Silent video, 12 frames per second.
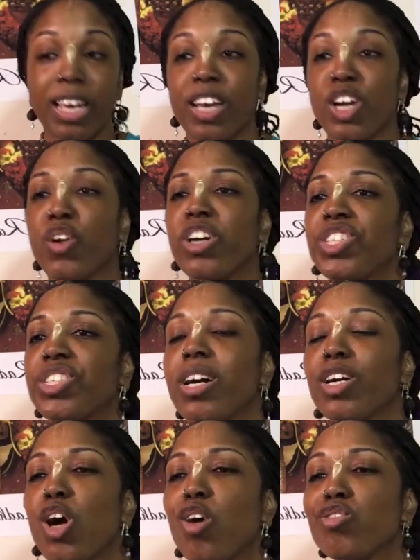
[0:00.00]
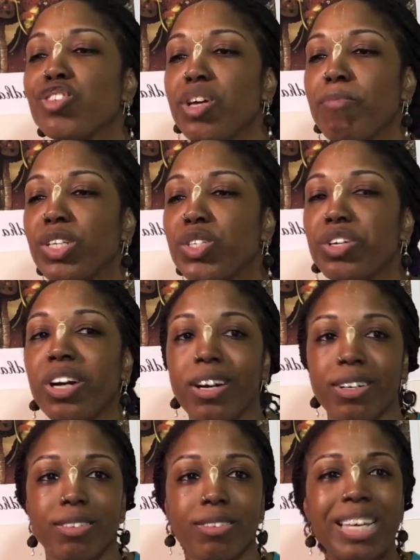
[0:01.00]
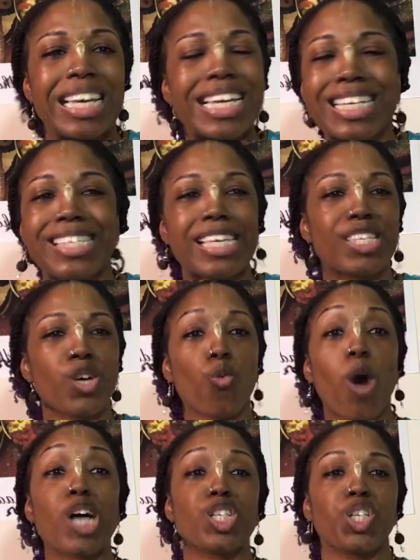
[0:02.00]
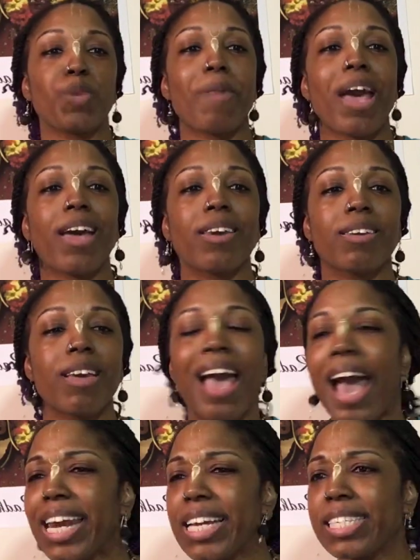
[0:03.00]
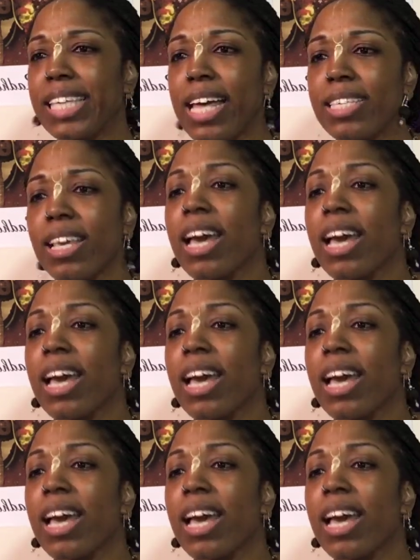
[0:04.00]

Krishna goes to Mathura. He sees a washerman and he says,